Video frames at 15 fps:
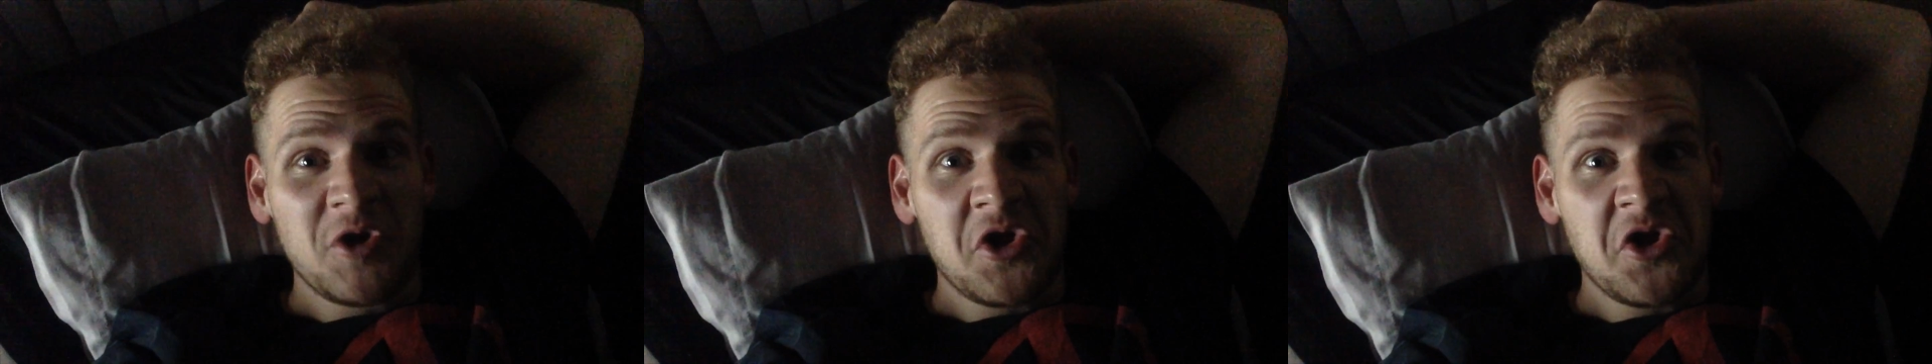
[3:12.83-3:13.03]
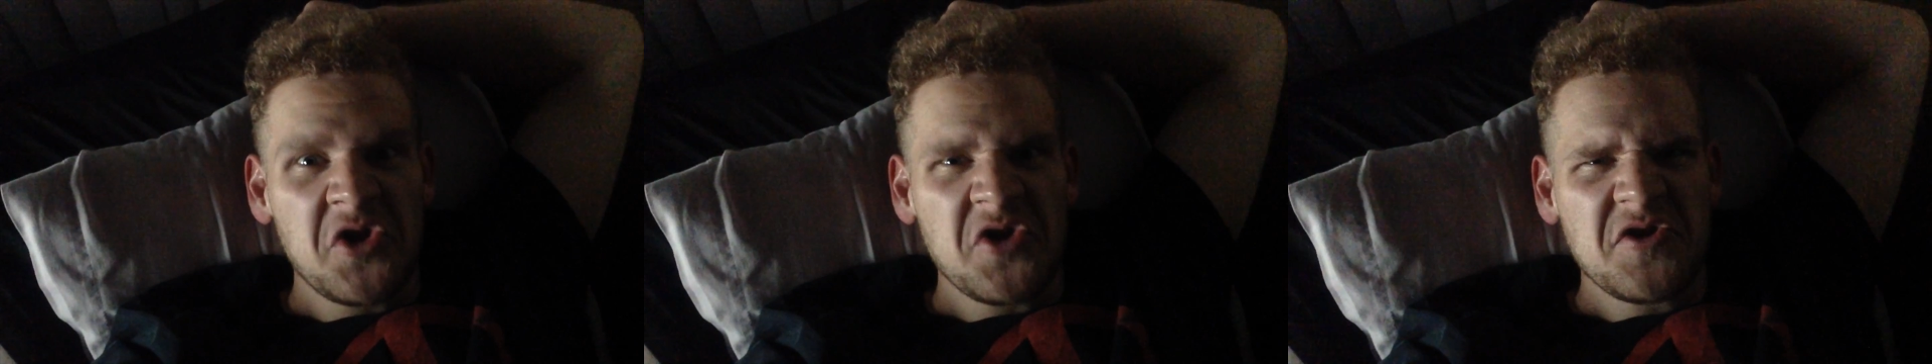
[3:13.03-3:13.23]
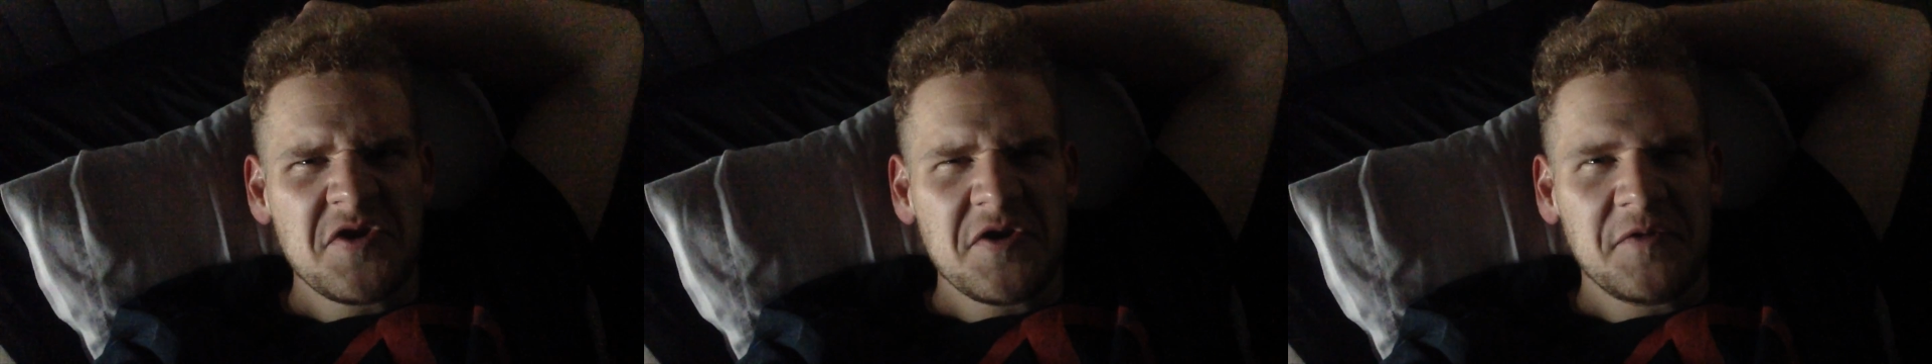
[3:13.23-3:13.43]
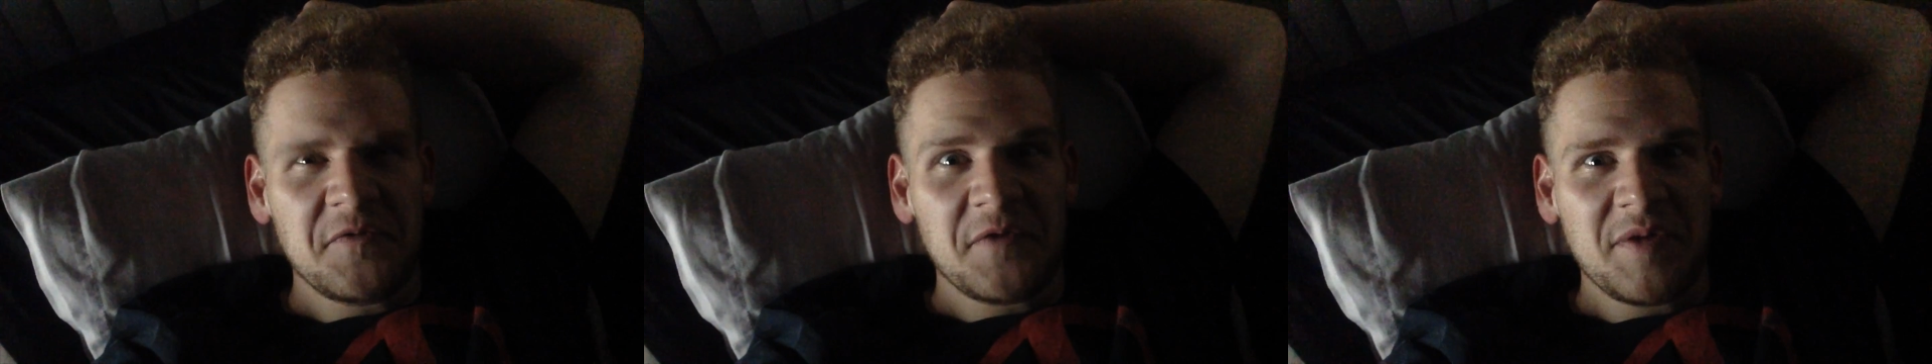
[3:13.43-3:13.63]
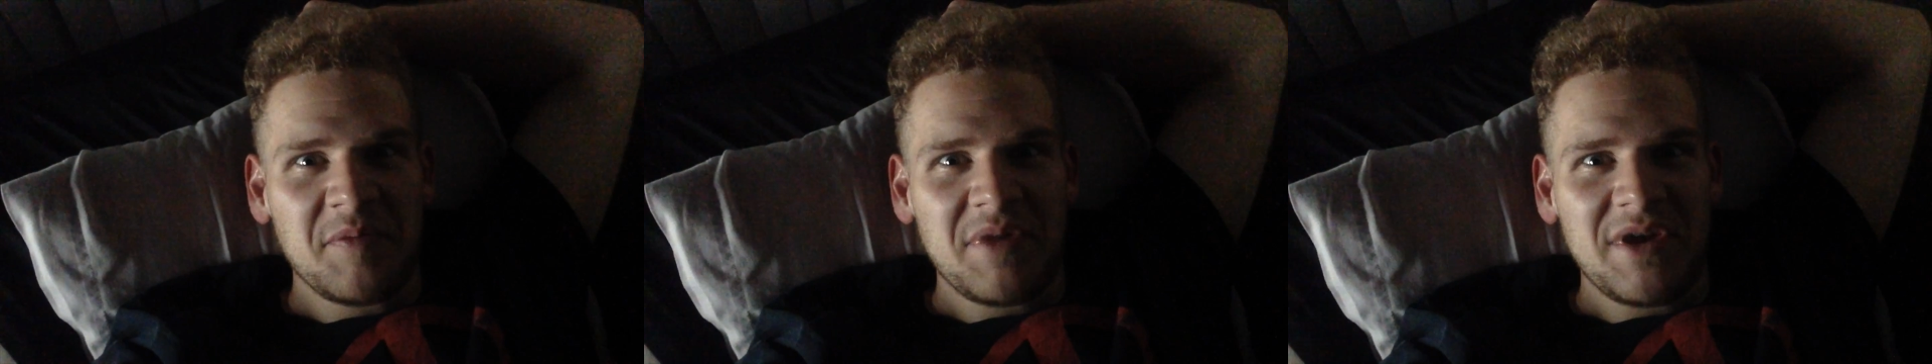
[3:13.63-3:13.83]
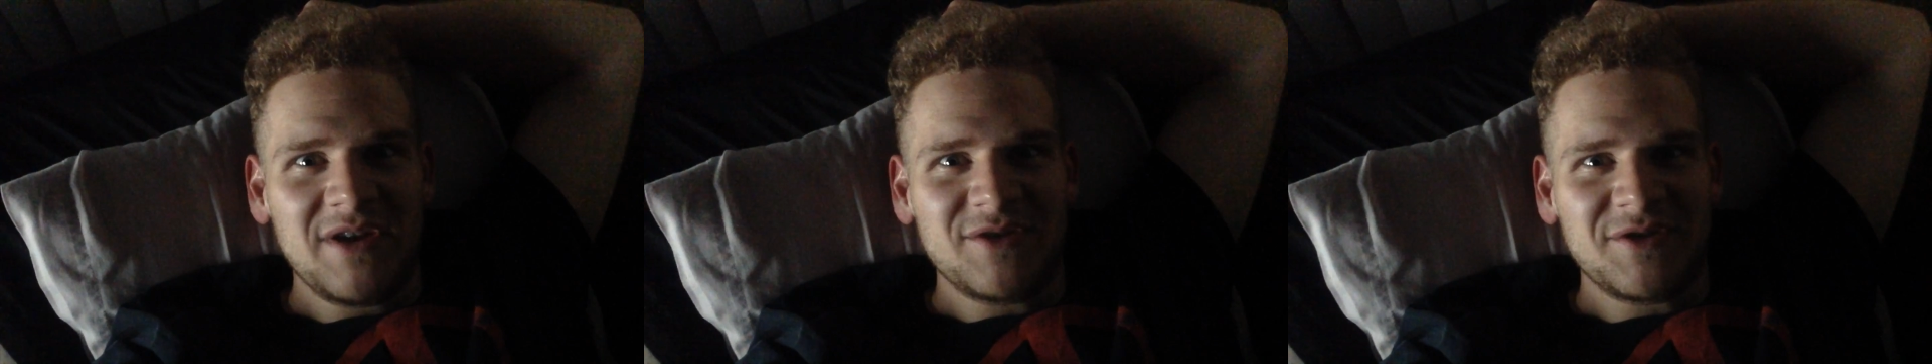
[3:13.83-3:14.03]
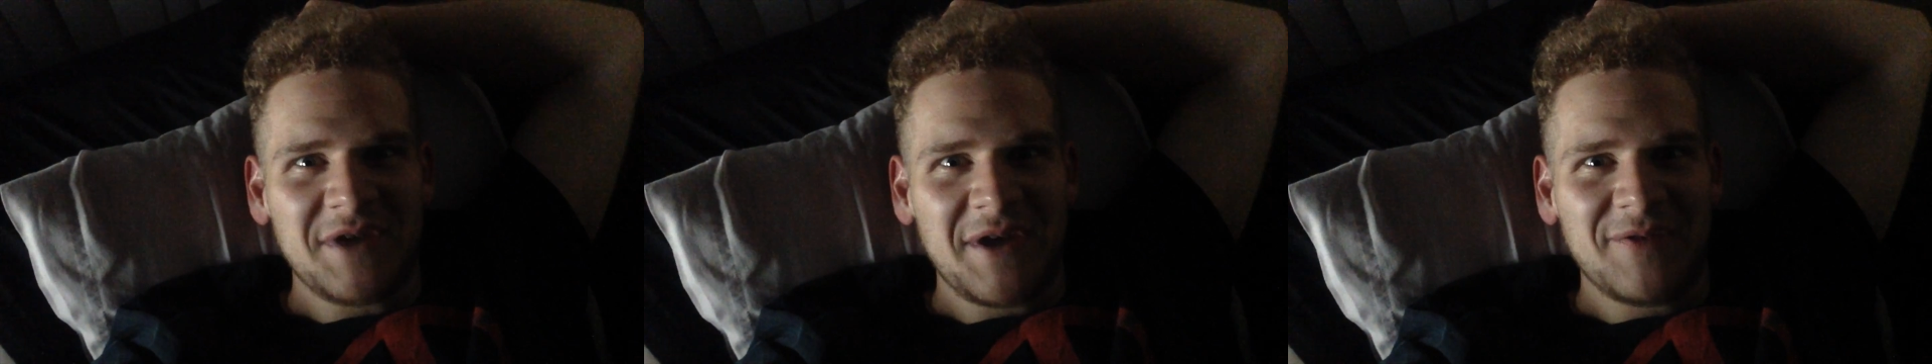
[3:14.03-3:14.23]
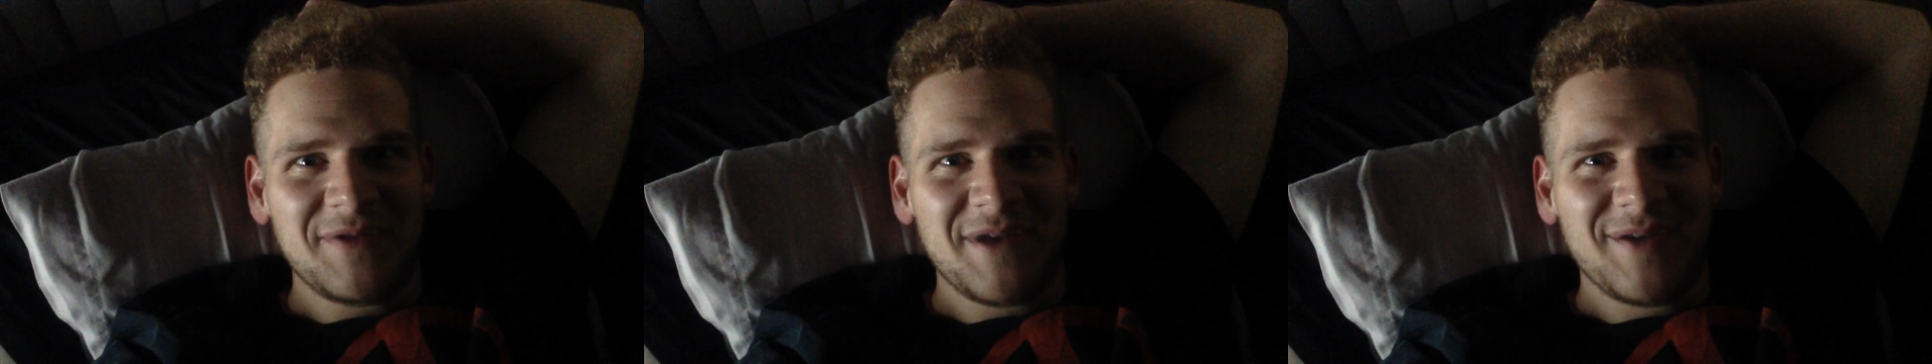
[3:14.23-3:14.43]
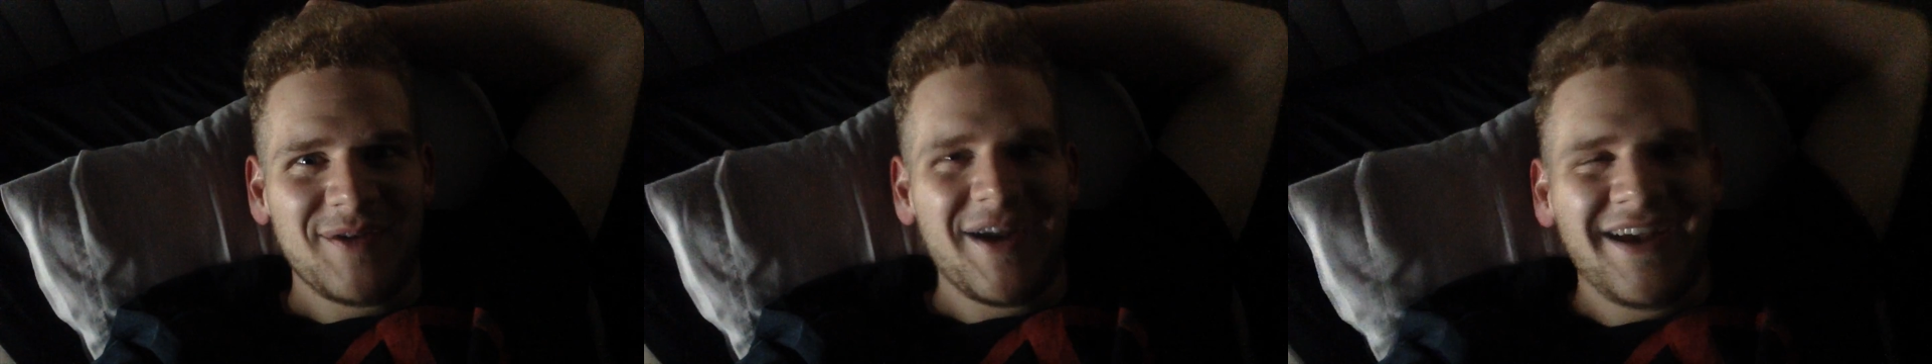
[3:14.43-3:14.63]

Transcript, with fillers: to look good for the beach, and I've never